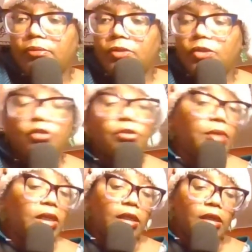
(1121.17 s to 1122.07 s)
social
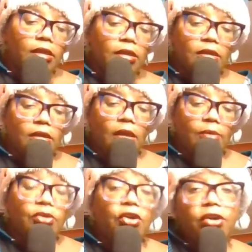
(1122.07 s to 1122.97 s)
media
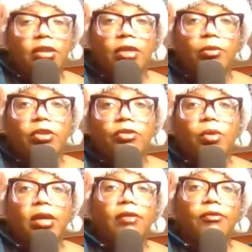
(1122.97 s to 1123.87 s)
um, darling with his
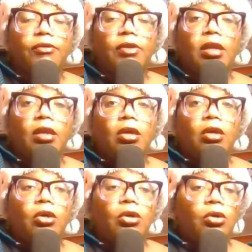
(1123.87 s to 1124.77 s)
wife,
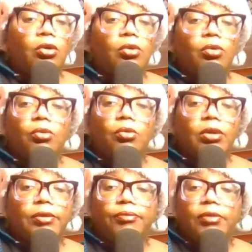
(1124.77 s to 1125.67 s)
who,
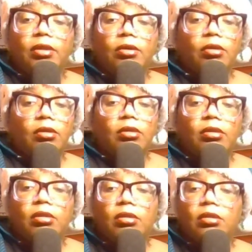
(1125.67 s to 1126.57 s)

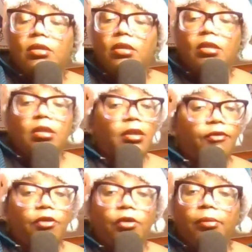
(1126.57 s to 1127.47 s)
if
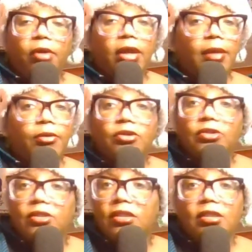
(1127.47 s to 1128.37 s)
you're a praying
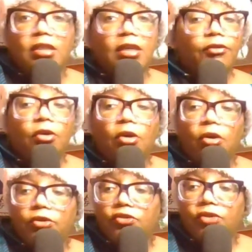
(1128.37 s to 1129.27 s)
person, give her all
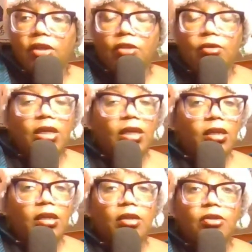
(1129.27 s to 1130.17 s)
the strength you
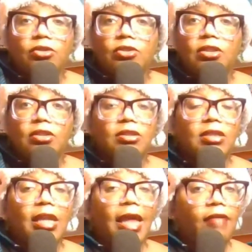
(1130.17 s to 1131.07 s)
need, because this is a
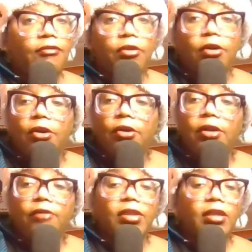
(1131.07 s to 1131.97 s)
lot for her.
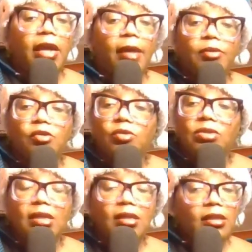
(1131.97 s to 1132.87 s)
Everything happened so
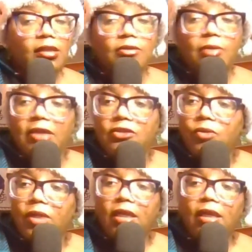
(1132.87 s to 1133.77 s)
suddenly this past
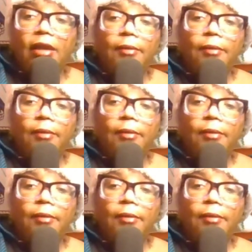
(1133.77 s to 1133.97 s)
week,